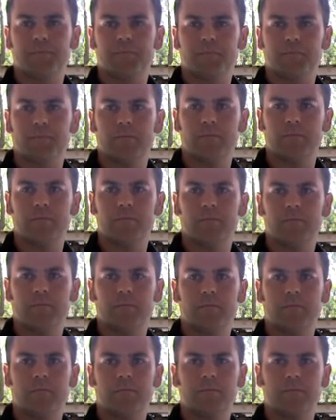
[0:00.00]

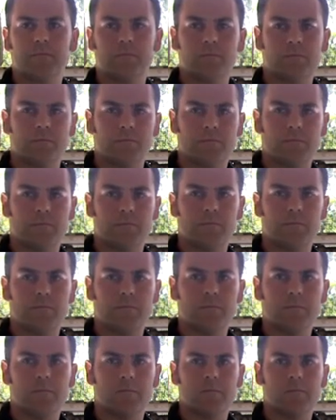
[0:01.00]

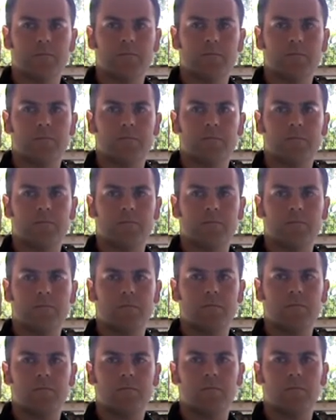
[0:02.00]

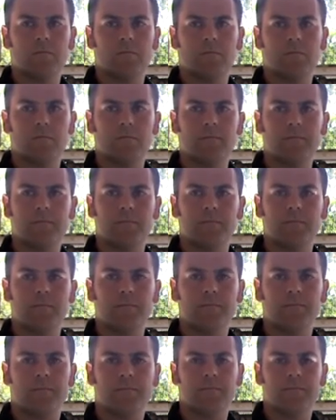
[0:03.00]

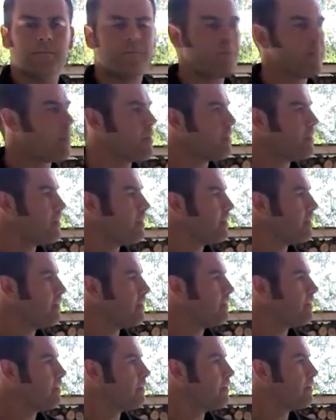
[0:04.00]

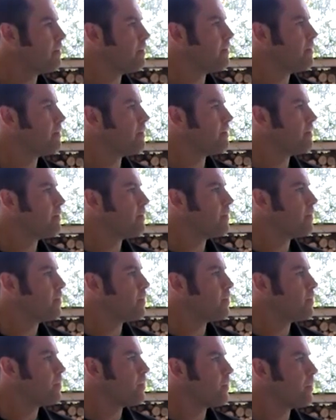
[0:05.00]

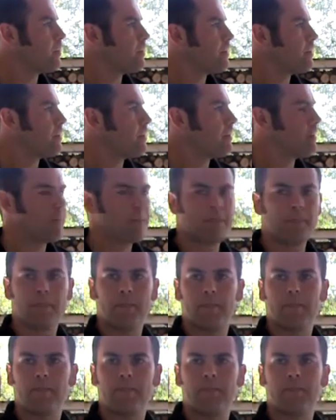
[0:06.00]

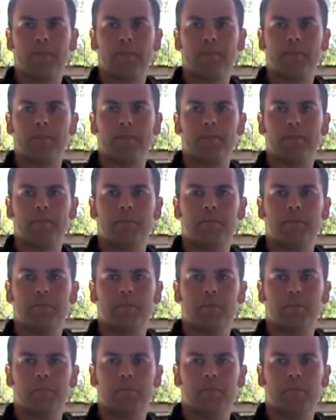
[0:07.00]
The person shown says nothing.